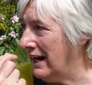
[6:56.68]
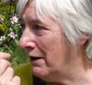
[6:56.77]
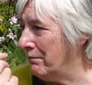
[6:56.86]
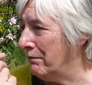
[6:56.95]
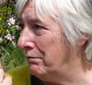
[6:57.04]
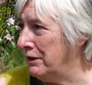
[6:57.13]

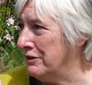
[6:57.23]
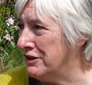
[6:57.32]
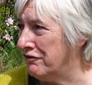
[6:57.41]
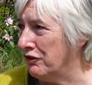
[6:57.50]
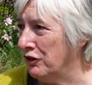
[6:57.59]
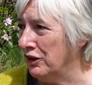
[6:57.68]
um,
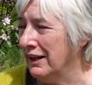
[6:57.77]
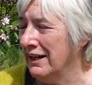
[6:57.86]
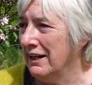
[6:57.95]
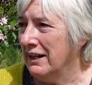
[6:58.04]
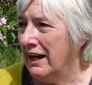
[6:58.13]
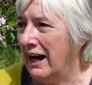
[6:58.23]
beautiful
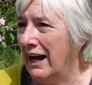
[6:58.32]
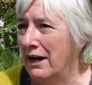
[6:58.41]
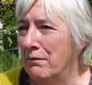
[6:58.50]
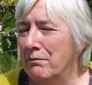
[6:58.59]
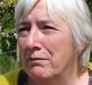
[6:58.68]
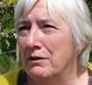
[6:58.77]

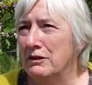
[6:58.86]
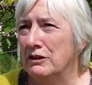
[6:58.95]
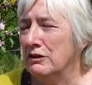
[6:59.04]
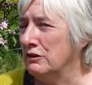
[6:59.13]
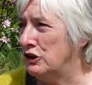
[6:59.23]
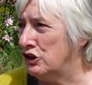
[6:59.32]
um,
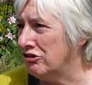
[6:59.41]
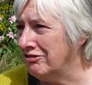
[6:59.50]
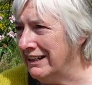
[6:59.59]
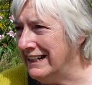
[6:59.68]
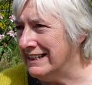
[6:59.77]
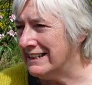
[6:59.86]

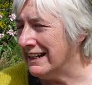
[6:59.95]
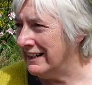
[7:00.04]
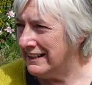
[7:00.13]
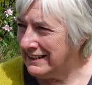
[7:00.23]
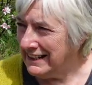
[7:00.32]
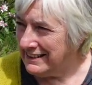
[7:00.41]
trees.
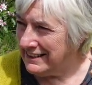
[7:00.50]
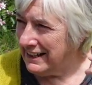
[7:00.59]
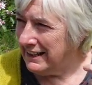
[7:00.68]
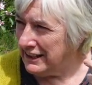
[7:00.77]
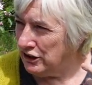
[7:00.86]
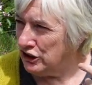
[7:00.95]
It's these
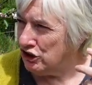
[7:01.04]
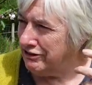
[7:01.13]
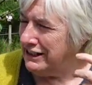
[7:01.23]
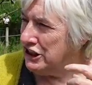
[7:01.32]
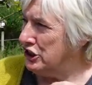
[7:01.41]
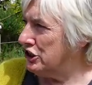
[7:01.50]
little
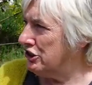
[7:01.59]
trees and